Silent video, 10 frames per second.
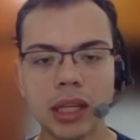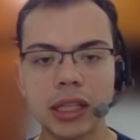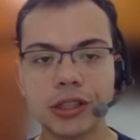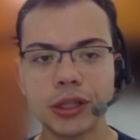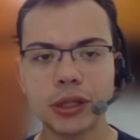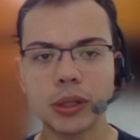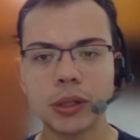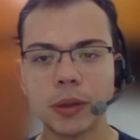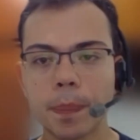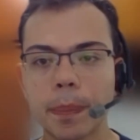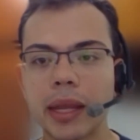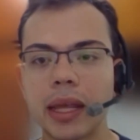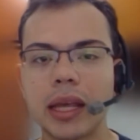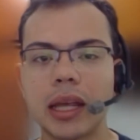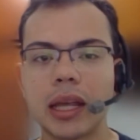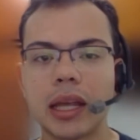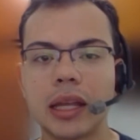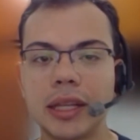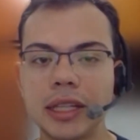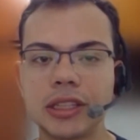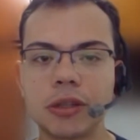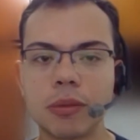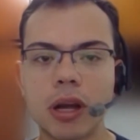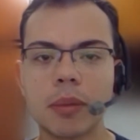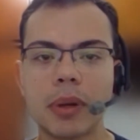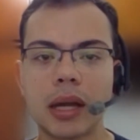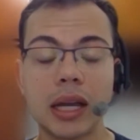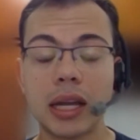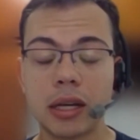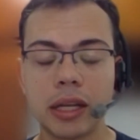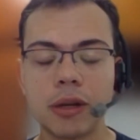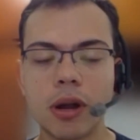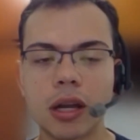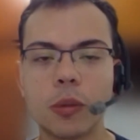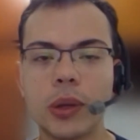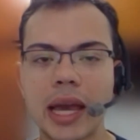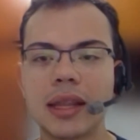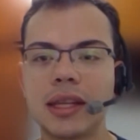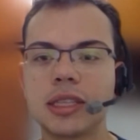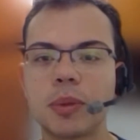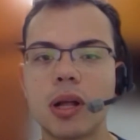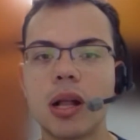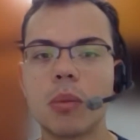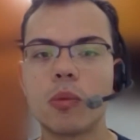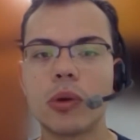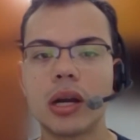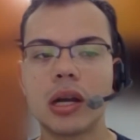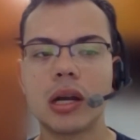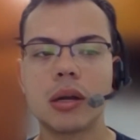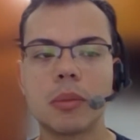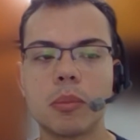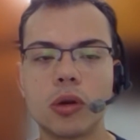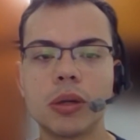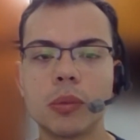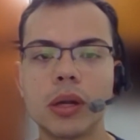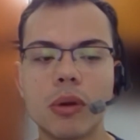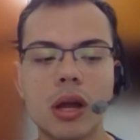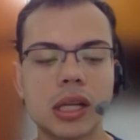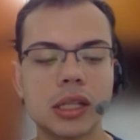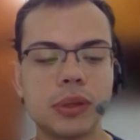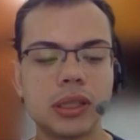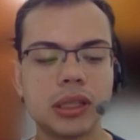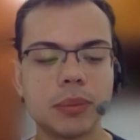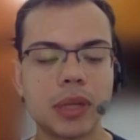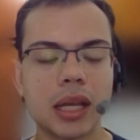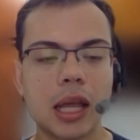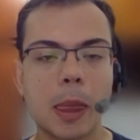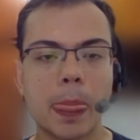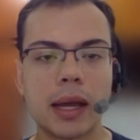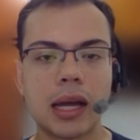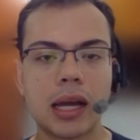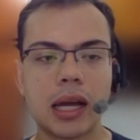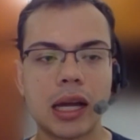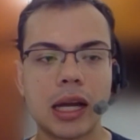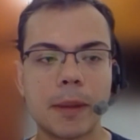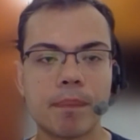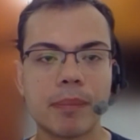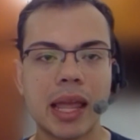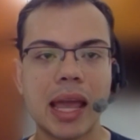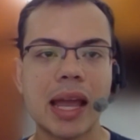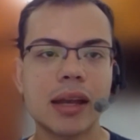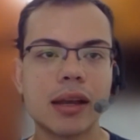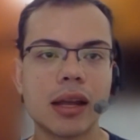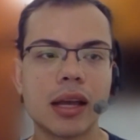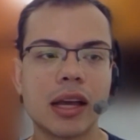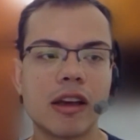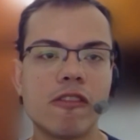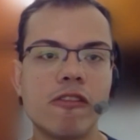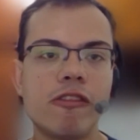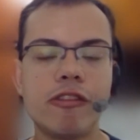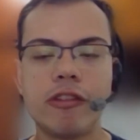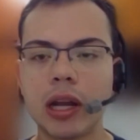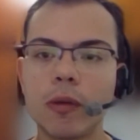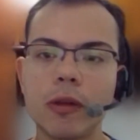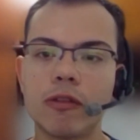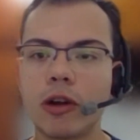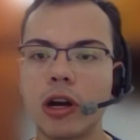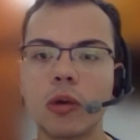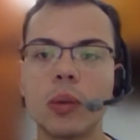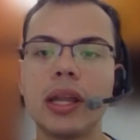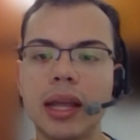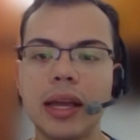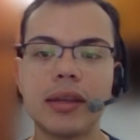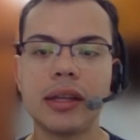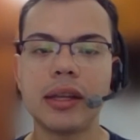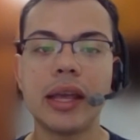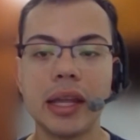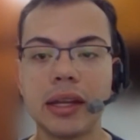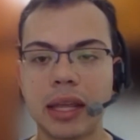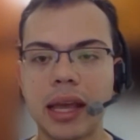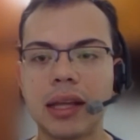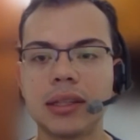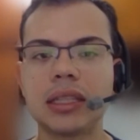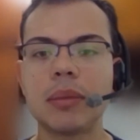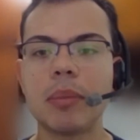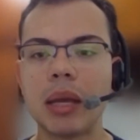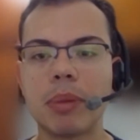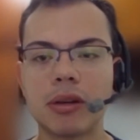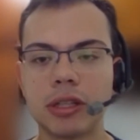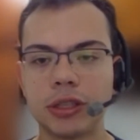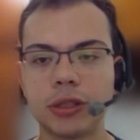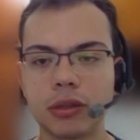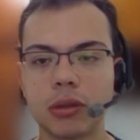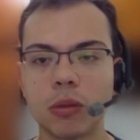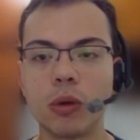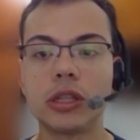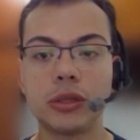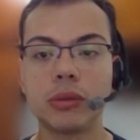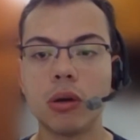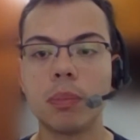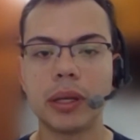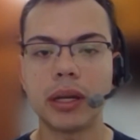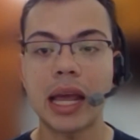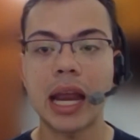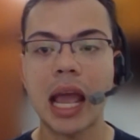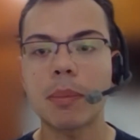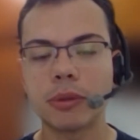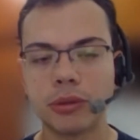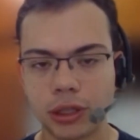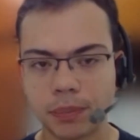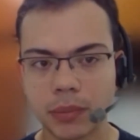So this year, Rocket at EuRoC, we had this problem where more than one Rocketry team uh, had a very far away landing in case the main parachute were to open at apogee.